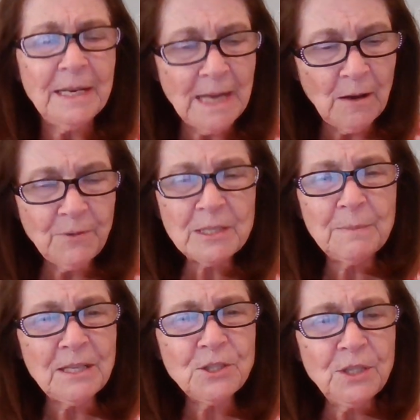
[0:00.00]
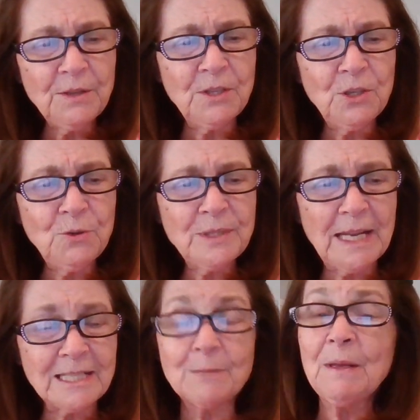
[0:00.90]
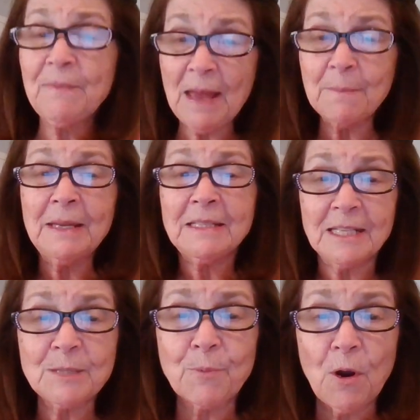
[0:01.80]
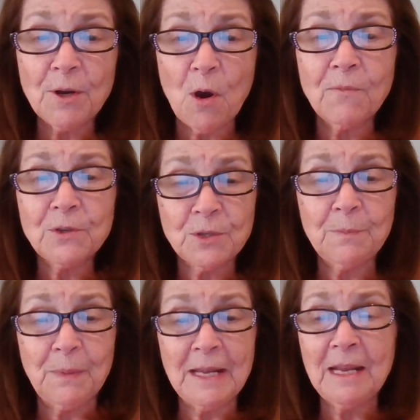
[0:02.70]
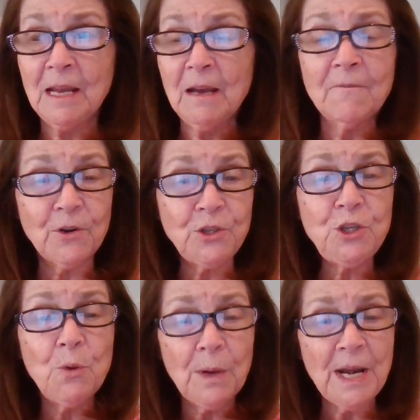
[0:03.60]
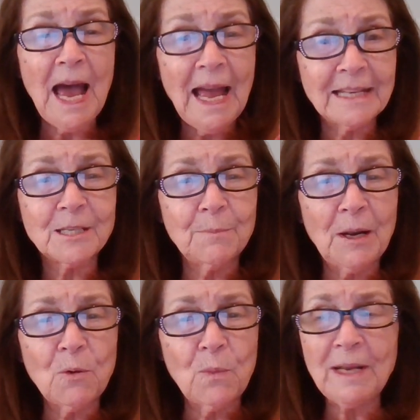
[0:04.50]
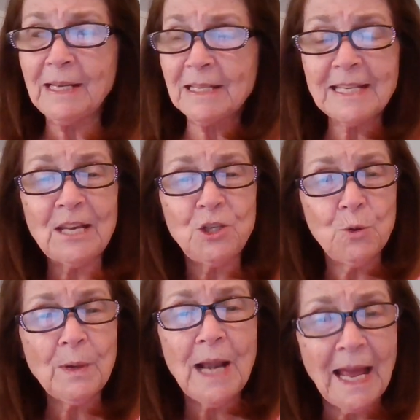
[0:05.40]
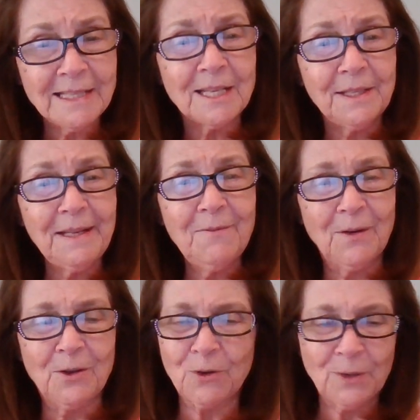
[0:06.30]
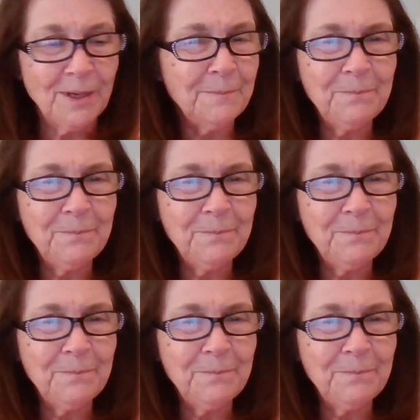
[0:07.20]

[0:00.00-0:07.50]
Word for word: Now, if it's mentioned in the New Testament, that means it's brought over to be for you and I to bear witness and you and I to live under.